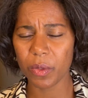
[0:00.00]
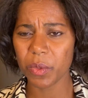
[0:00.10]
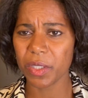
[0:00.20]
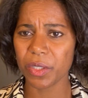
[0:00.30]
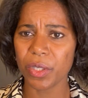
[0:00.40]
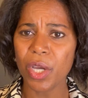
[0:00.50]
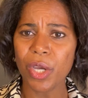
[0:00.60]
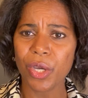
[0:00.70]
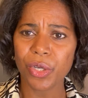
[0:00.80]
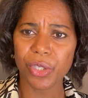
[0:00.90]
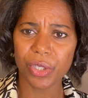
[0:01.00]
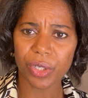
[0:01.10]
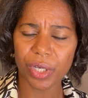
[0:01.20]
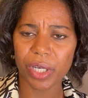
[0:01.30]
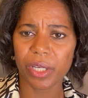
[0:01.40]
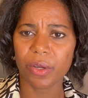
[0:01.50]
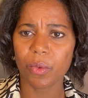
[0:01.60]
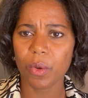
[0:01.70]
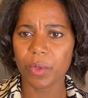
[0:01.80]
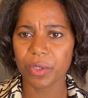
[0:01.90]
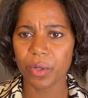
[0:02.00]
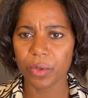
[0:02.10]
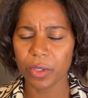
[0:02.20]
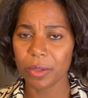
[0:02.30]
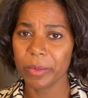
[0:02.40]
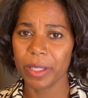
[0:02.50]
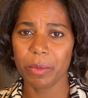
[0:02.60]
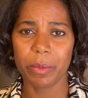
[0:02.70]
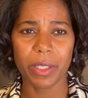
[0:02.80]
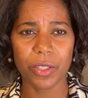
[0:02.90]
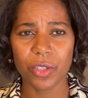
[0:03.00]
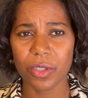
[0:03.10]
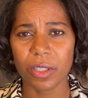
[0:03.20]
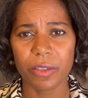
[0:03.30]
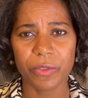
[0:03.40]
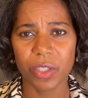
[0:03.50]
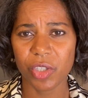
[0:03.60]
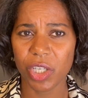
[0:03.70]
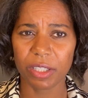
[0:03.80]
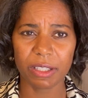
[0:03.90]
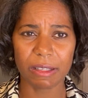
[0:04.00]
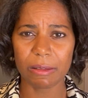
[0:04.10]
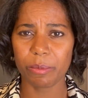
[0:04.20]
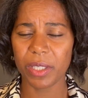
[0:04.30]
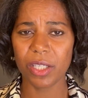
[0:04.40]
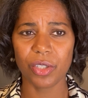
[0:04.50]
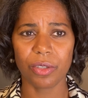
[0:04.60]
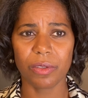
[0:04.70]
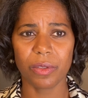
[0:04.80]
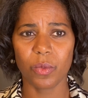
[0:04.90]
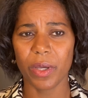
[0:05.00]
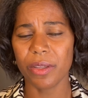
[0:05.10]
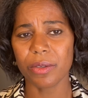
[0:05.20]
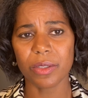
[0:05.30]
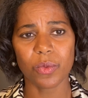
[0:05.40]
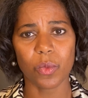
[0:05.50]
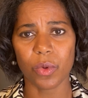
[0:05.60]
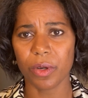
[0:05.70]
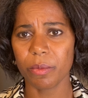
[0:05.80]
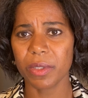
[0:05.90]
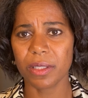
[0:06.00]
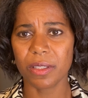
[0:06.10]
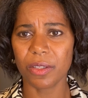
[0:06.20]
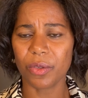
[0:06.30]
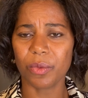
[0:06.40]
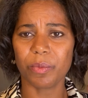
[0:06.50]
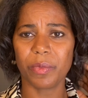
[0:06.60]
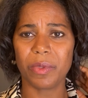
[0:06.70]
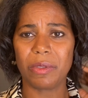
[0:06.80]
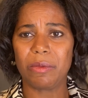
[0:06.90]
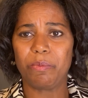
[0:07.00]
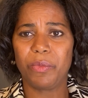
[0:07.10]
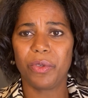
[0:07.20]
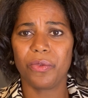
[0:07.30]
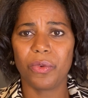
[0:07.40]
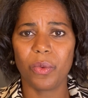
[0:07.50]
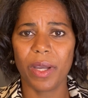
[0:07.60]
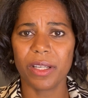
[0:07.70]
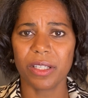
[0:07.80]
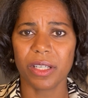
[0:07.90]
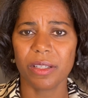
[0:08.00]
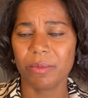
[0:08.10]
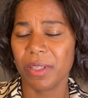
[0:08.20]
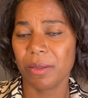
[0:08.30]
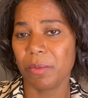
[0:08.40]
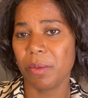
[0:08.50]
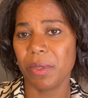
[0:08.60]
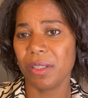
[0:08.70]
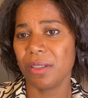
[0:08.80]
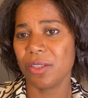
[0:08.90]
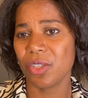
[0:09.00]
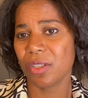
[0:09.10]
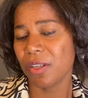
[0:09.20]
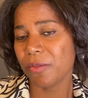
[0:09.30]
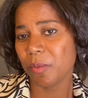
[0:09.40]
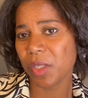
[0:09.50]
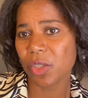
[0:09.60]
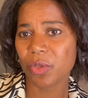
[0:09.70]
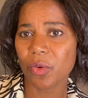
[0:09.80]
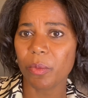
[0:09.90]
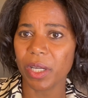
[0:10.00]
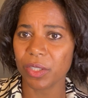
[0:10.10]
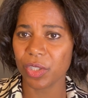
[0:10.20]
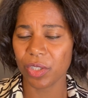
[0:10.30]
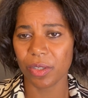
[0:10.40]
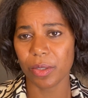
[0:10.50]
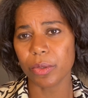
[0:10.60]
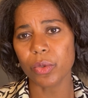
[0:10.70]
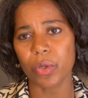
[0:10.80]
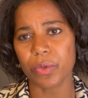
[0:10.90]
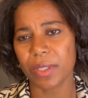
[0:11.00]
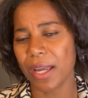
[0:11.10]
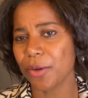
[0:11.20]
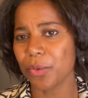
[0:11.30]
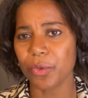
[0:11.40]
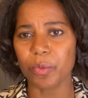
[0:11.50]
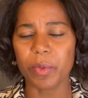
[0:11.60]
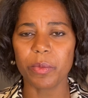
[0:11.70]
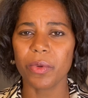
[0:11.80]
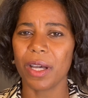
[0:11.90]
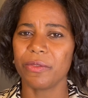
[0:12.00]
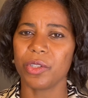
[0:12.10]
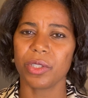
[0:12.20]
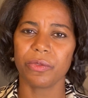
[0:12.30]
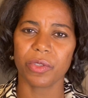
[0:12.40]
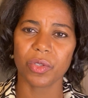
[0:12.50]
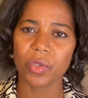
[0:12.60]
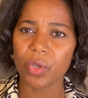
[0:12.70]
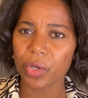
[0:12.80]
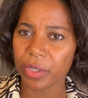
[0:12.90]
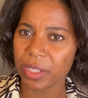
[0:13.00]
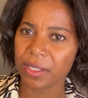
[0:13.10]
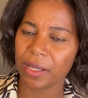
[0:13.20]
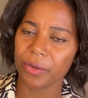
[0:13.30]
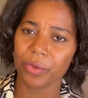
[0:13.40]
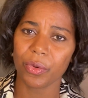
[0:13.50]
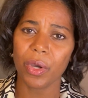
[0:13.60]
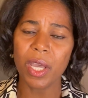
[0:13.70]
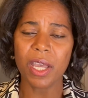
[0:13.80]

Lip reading: I wasn't sure, what was going on. I'm like, maybe they just loved chilling at the beach. The weather is warm. It's beautiful weather. I'm like, maybe they just love the beach so much. Who knows? I don't know. People have their different stories. I don't know.